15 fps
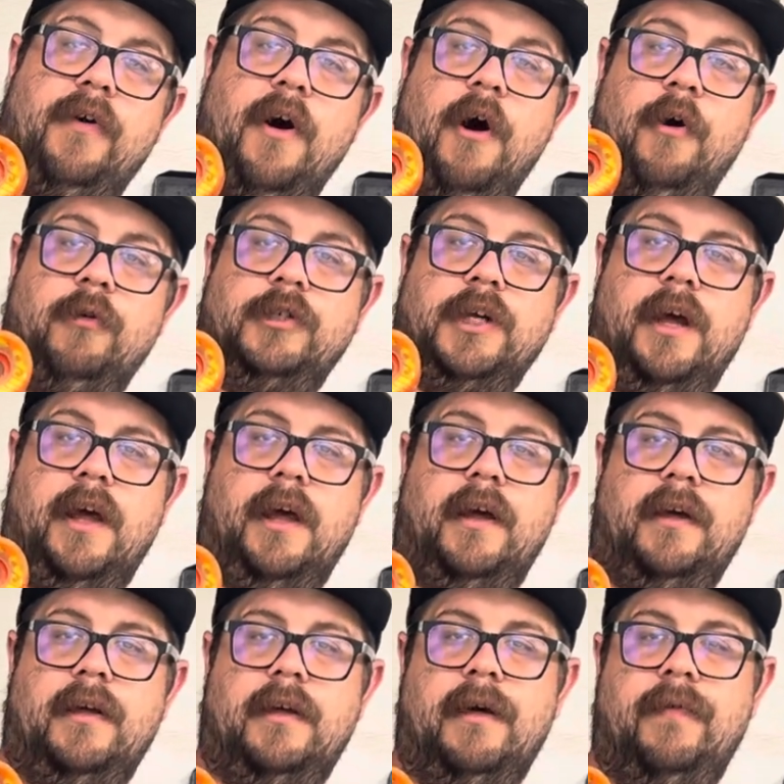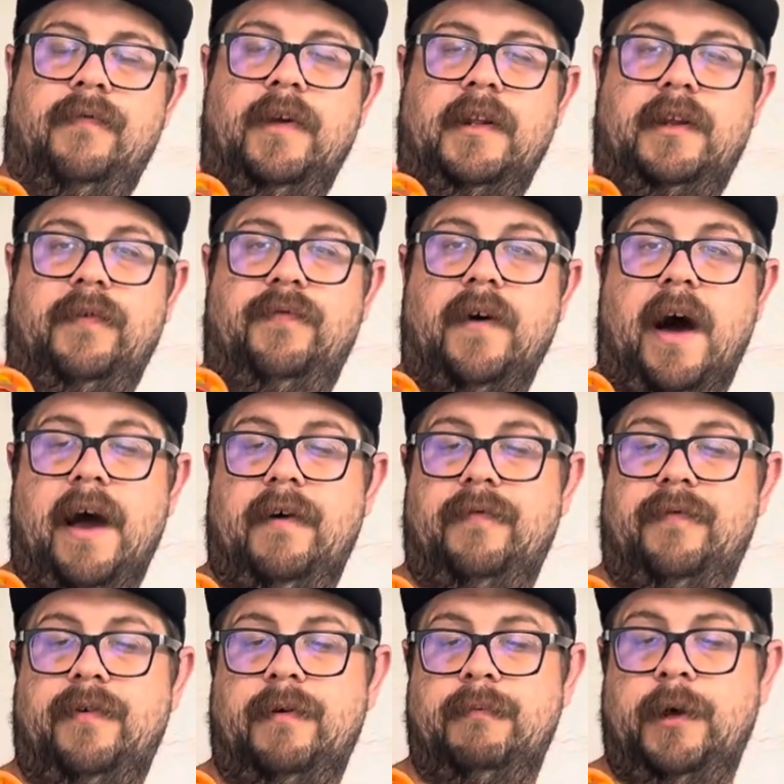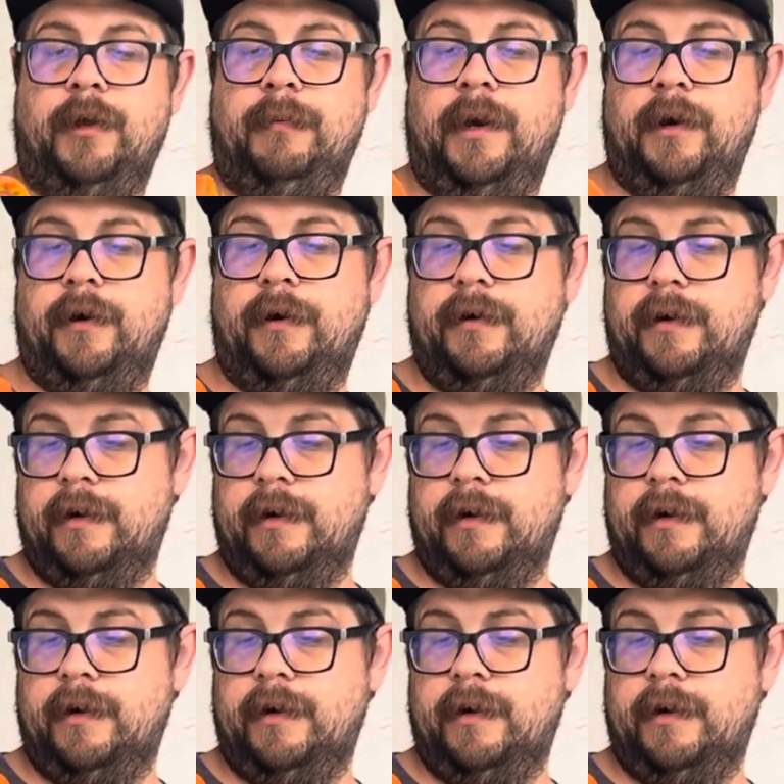OJ 55 millimeter